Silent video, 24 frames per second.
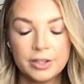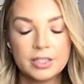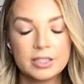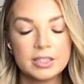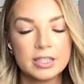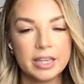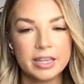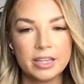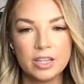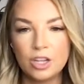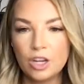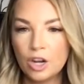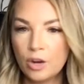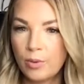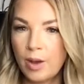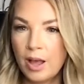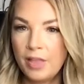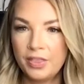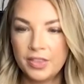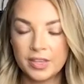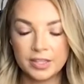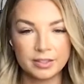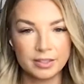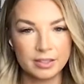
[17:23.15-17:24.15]
It's like,
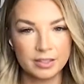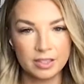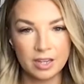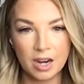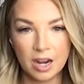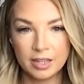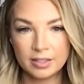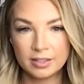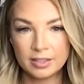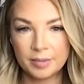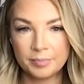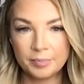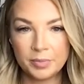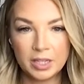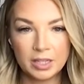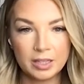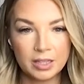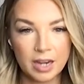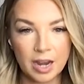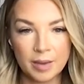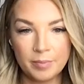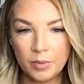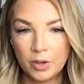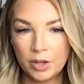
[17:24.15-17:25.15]
what, this is not something
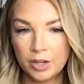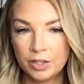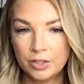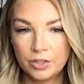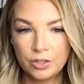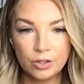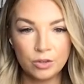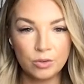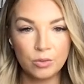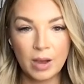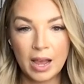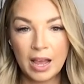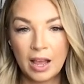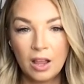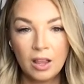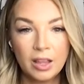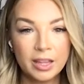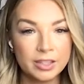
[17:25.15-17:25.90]
that I'm going to do well.